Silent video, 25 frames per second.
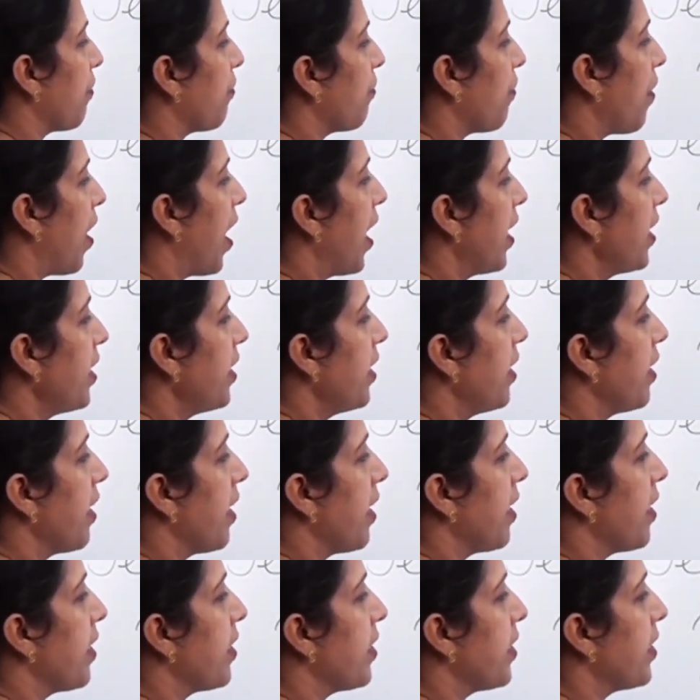
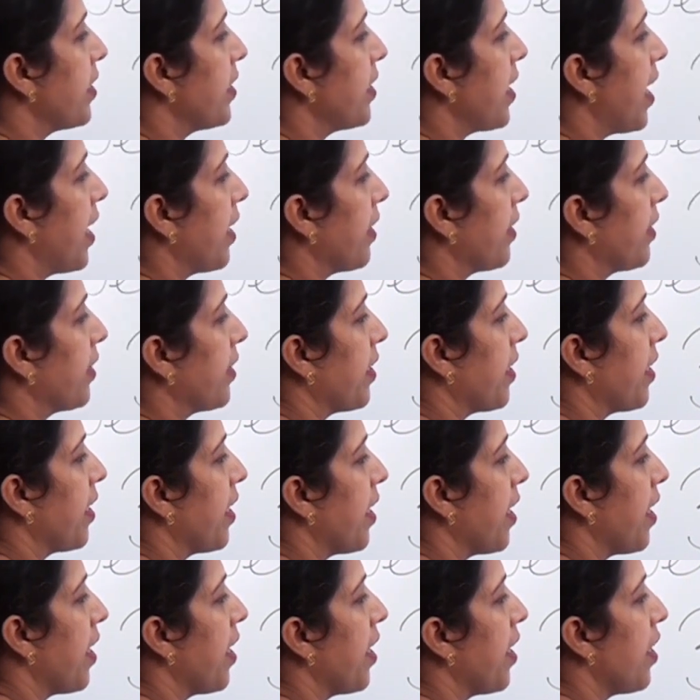1/10.
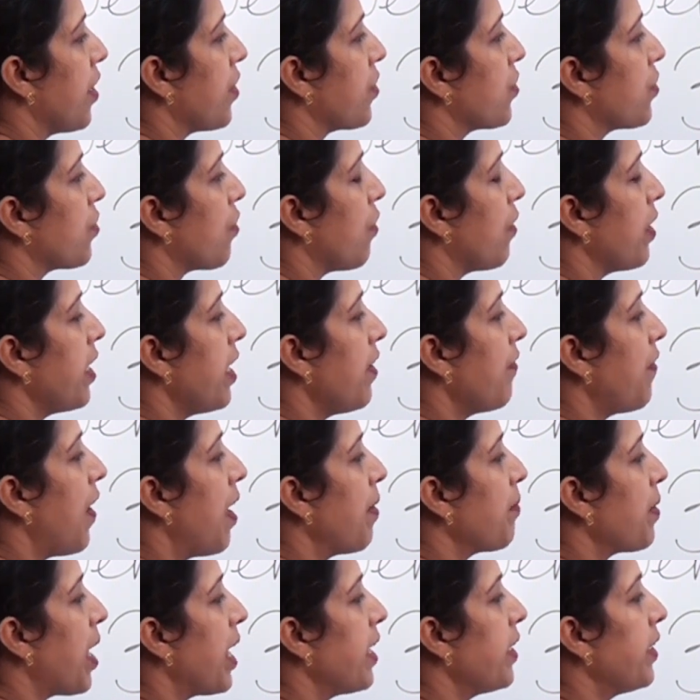So if I
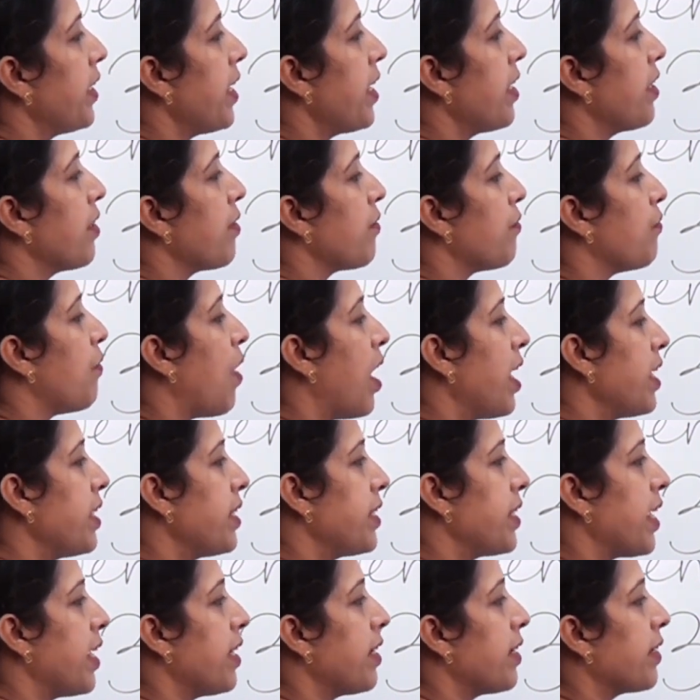am writing
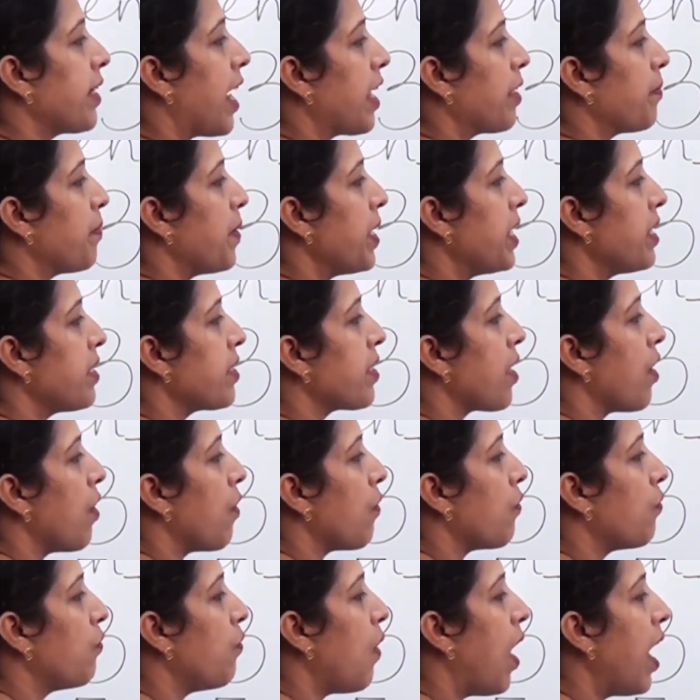1/10, that means
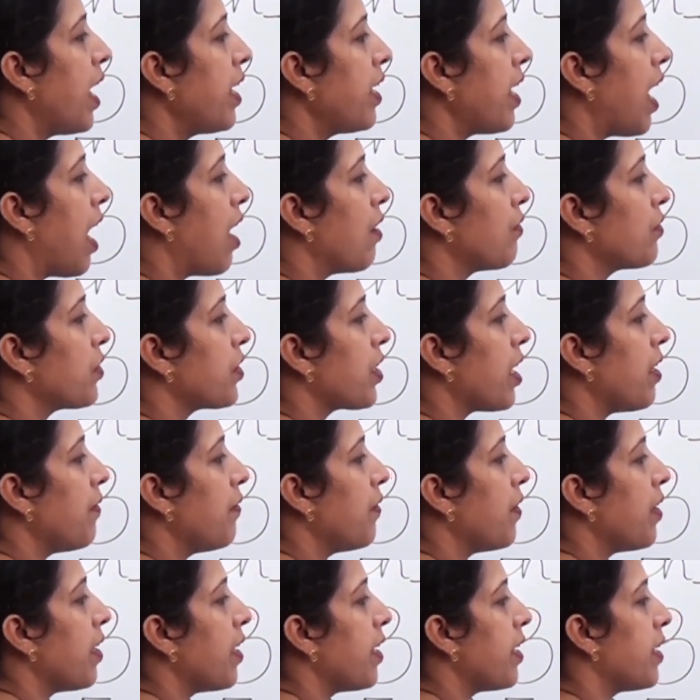1 out
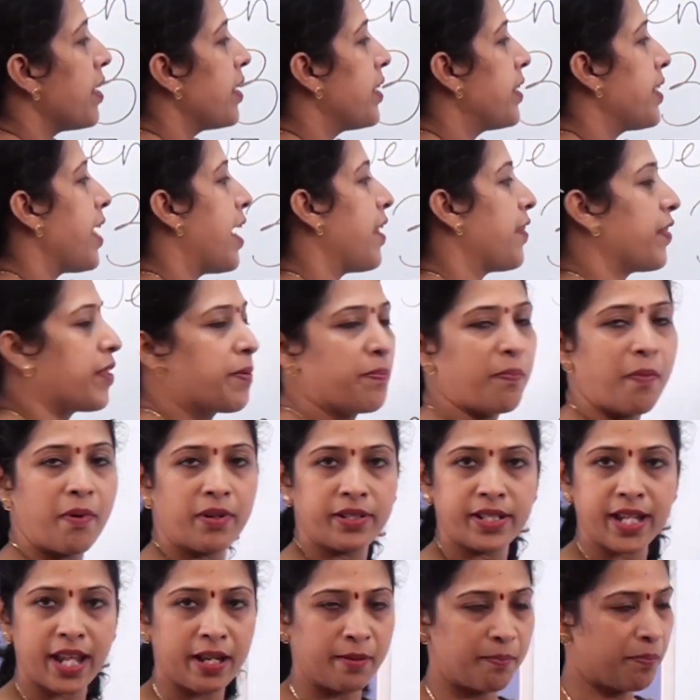of
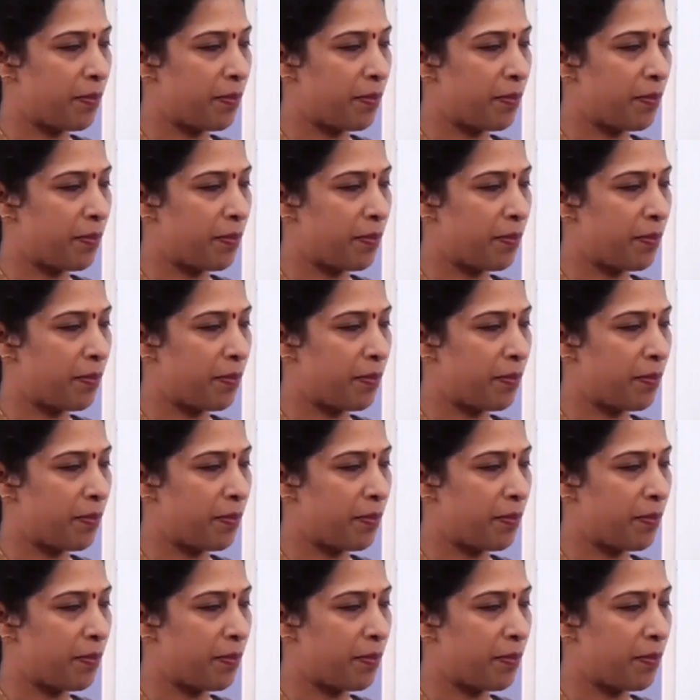10